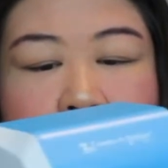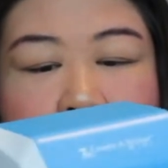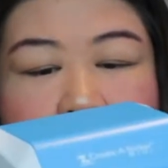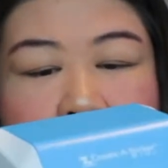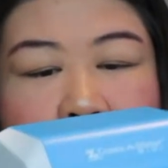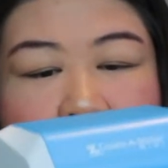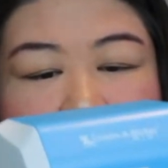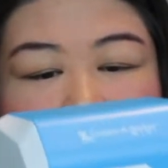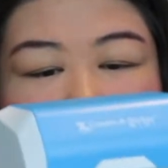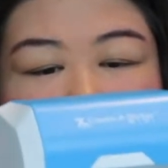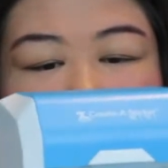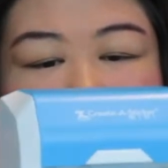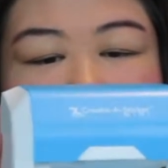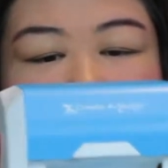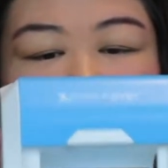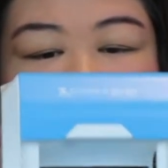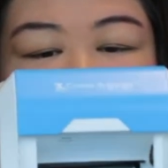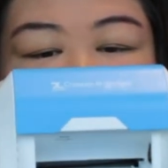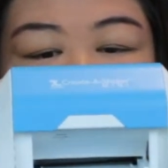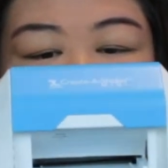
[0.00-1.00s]
So it's this
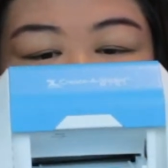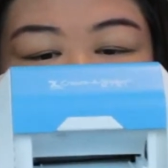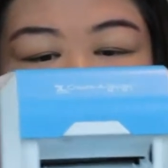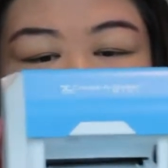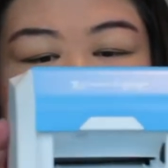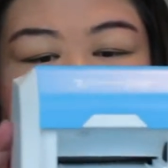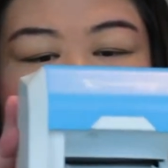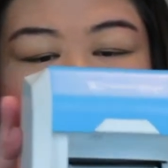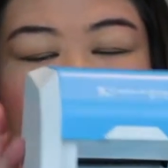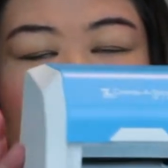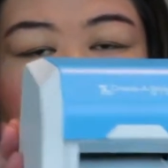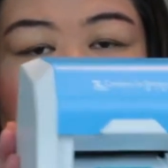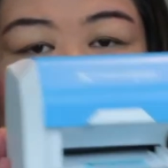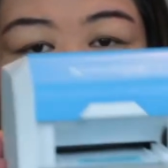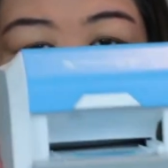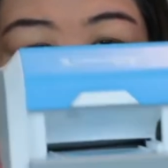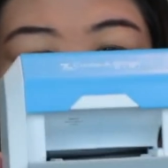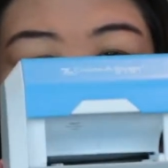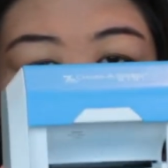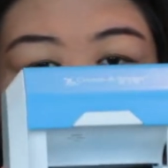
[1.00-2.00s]
contraption here.
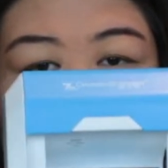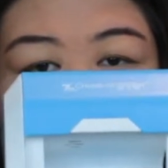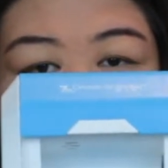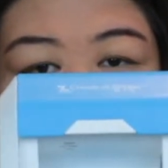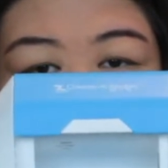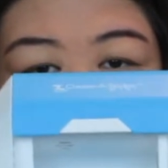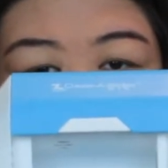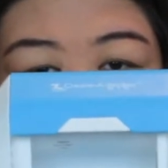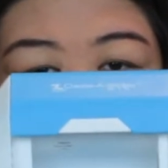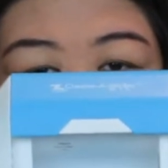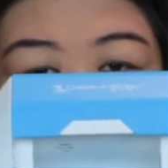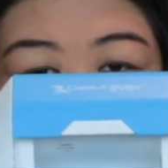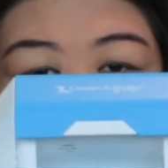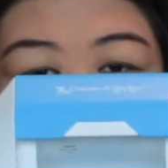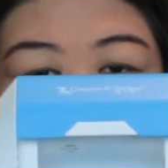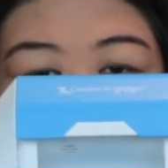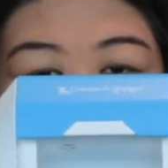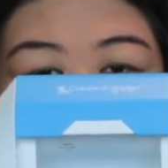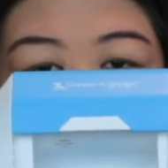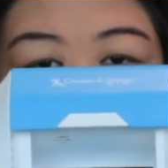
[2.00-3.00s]

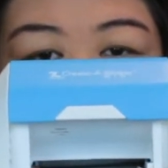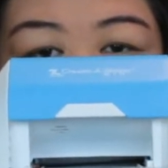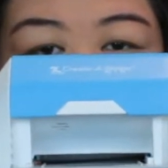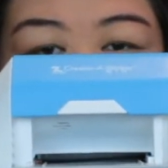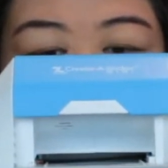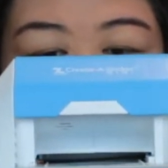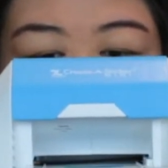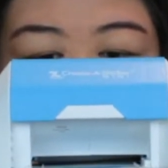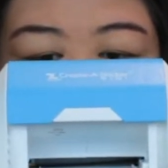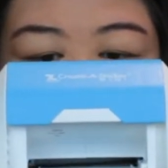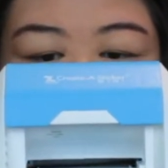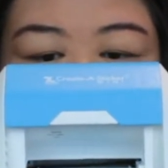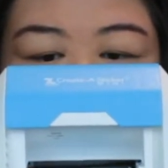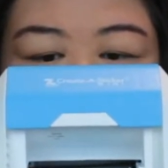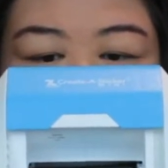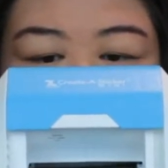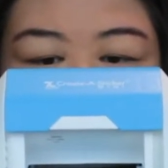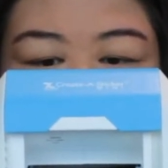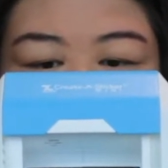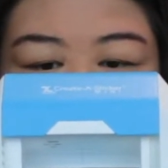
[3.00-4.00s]
And it's
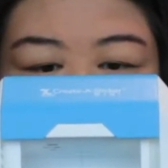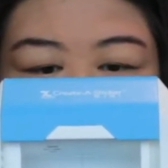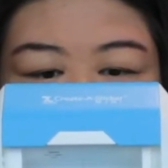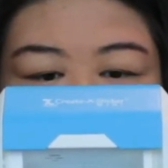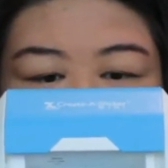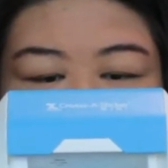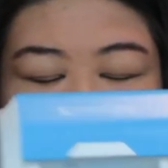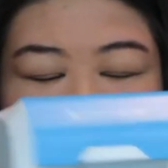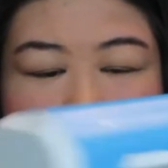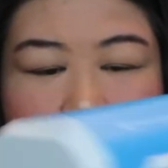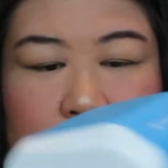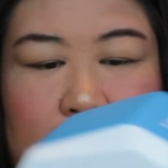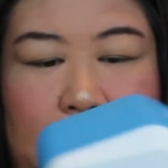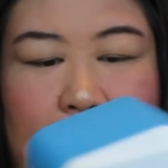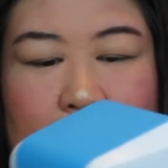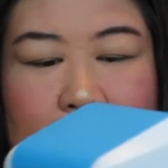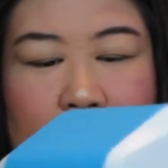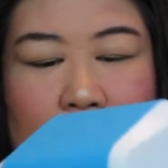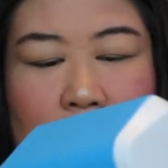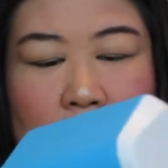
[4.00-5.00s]
supposed to be something
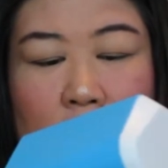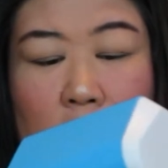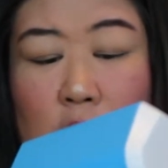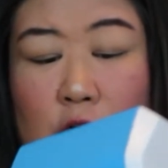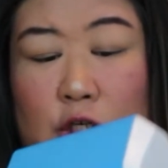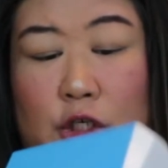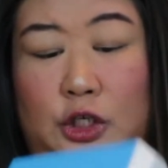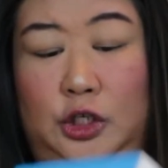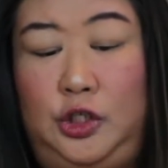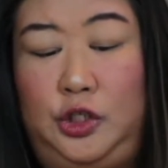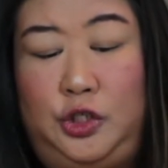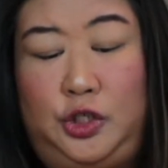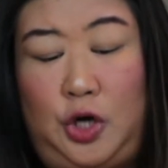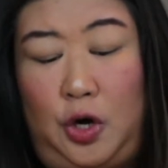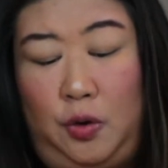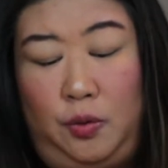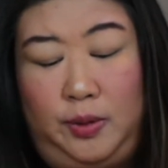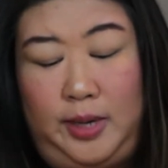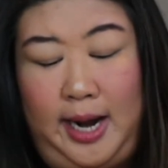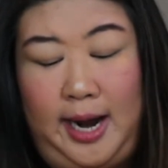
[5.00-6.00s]
that you
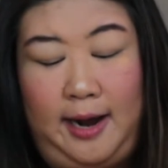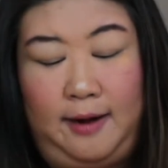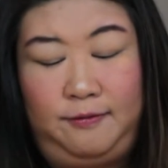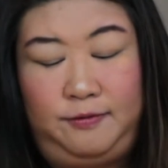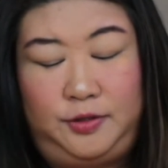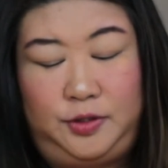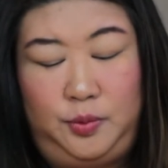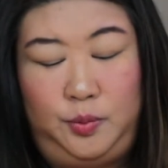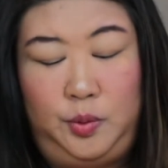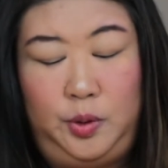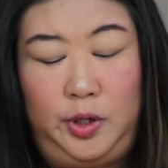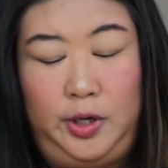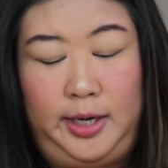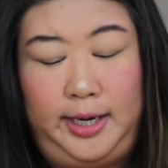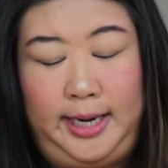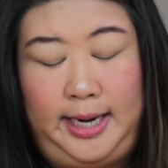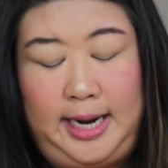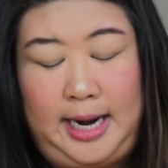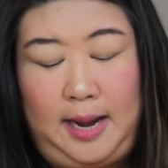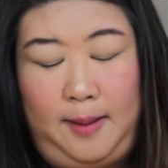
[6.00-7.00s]
don't have to
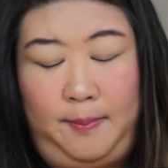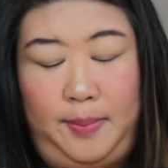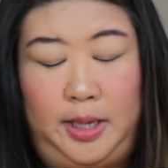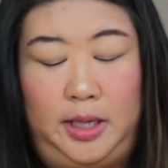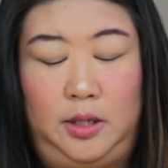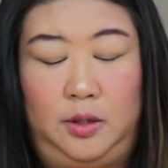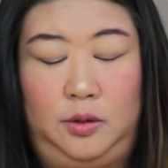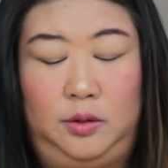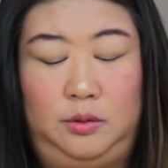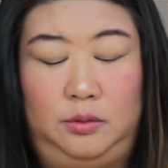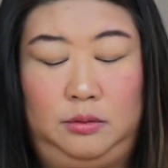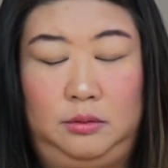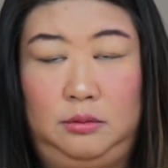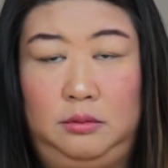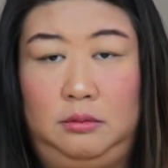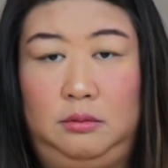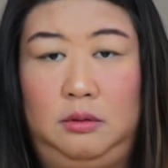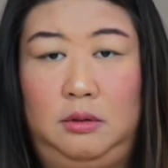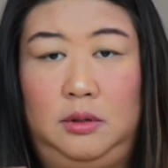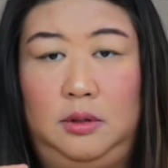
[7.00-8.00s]
worry about
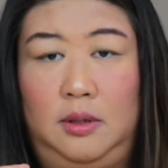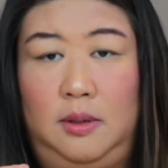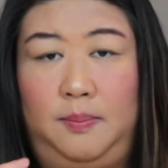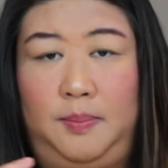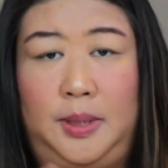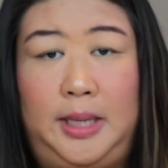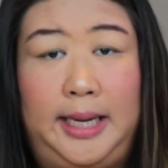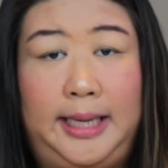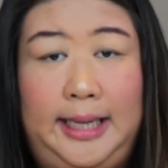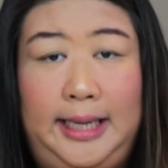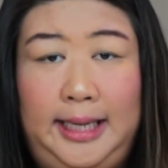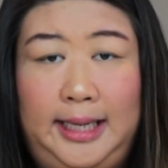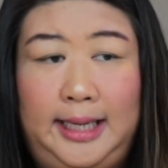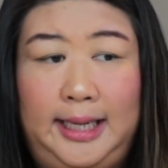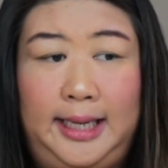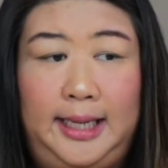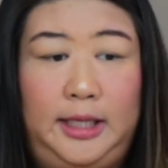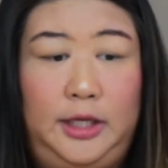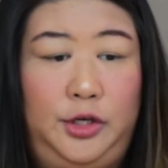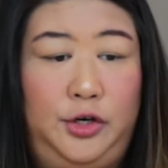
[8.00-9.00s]
plugging it
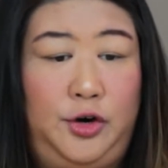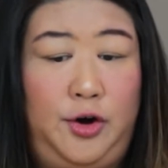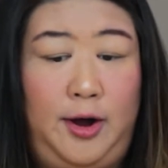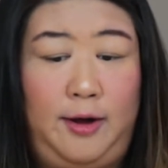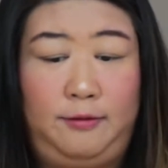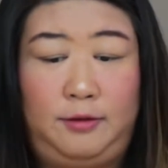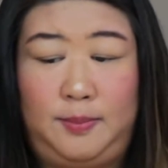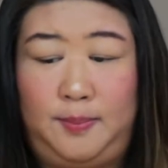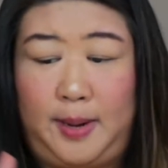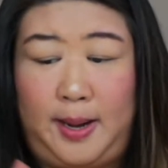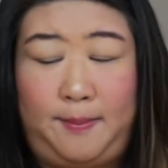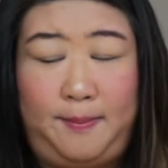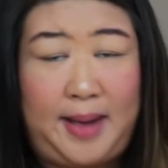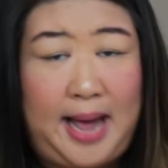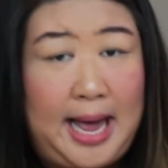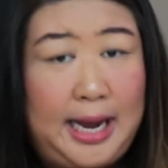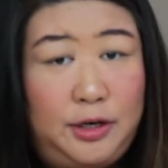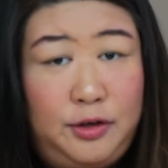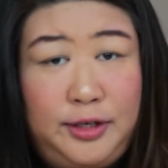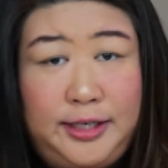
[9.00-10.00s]
in. You don't have to buy
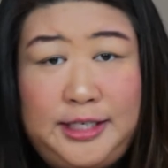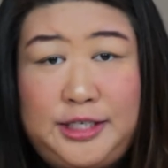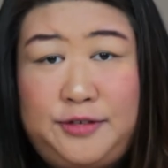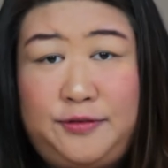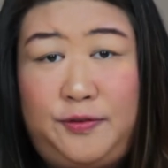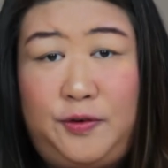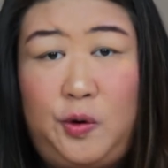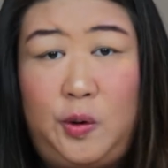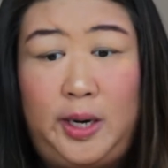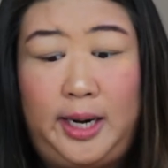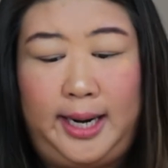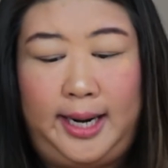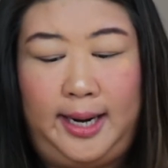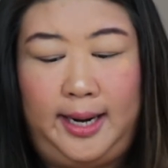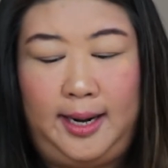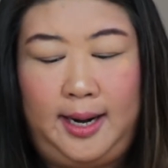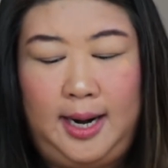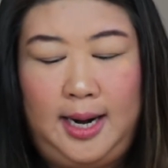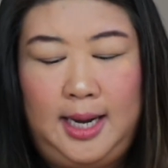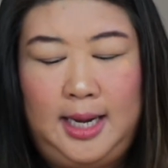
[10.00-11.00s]
batteries for
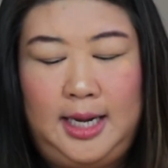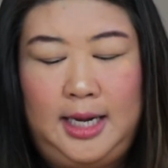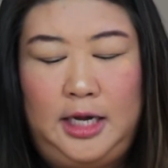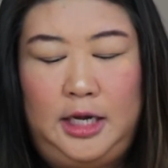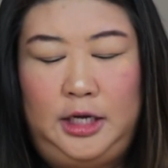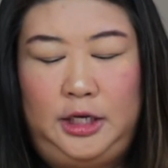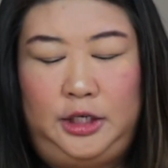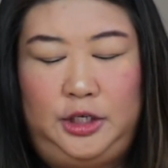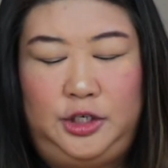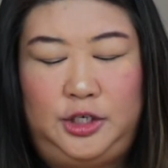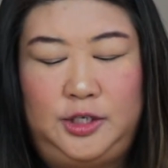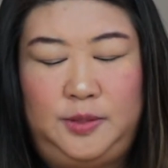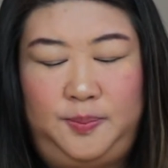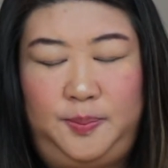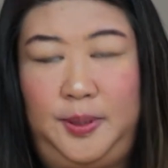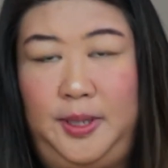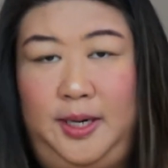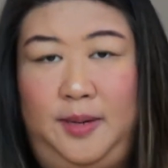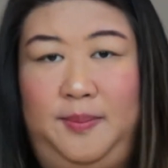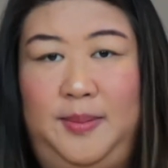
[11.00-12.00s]
it. You just
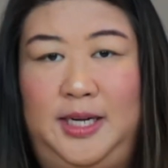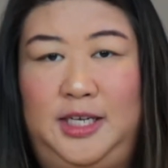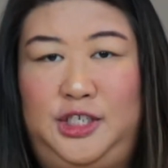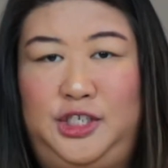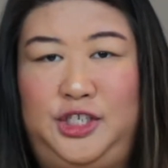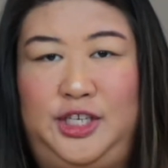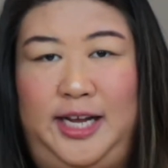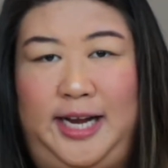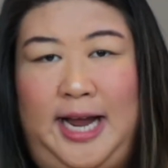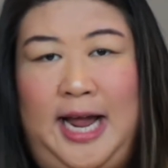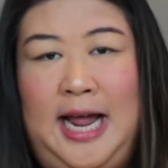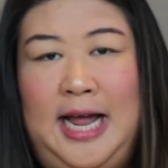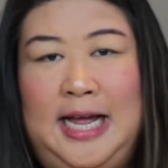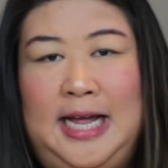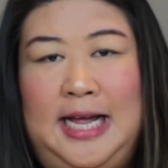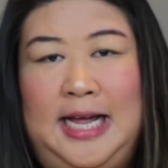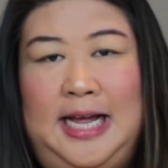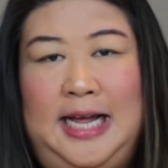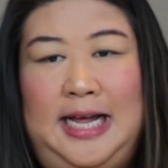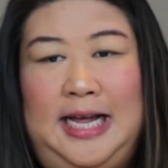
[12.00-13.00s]
pretty much like
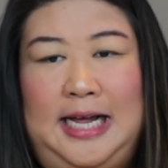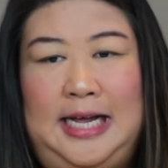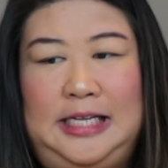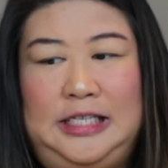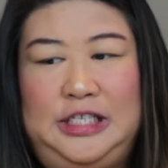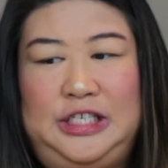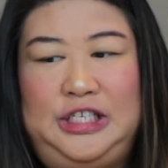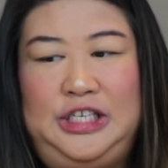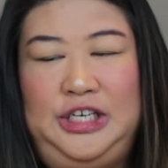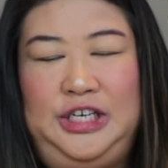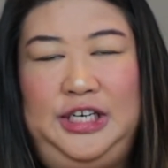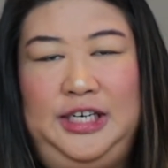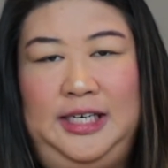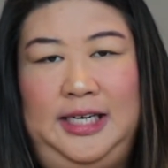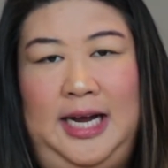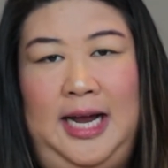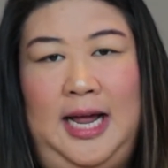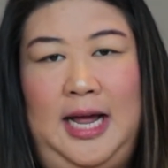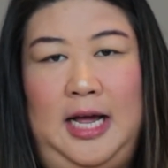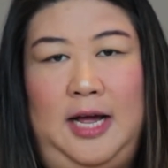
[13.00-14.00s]

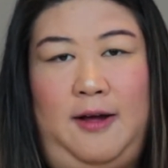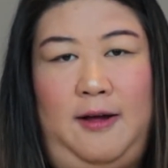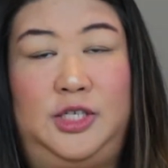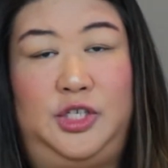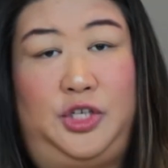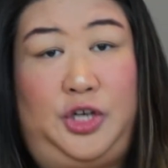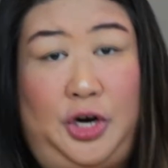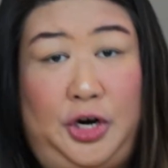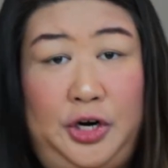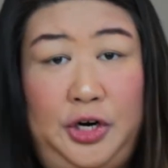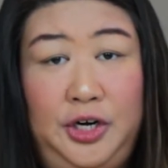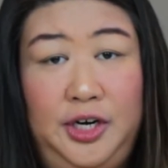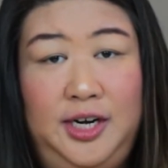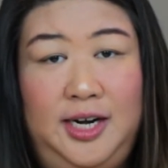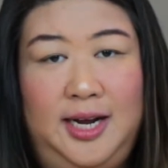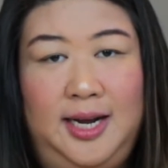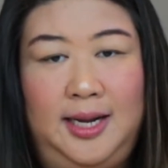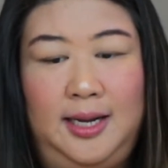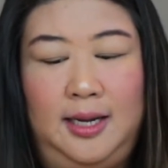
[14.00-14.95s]
insert, turn,